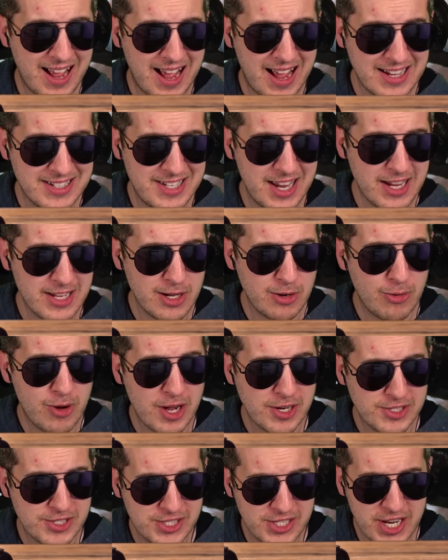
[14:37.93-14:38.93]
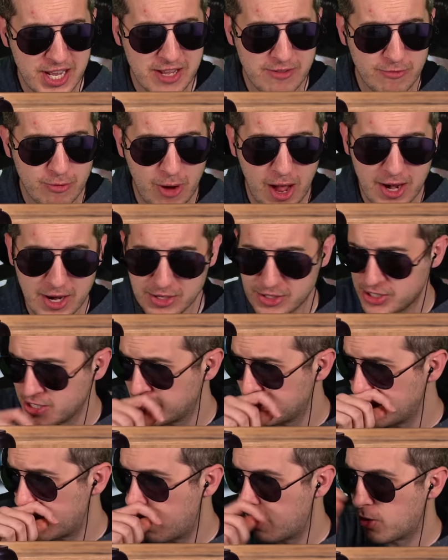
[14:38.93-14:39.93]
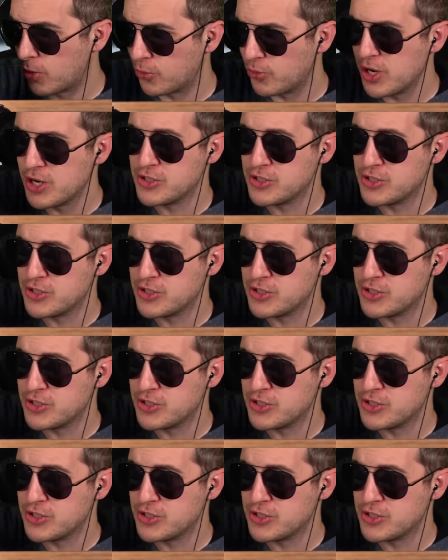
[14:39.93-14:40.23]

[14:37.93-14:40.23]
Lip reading: I tell you what, Steve, why don't you tell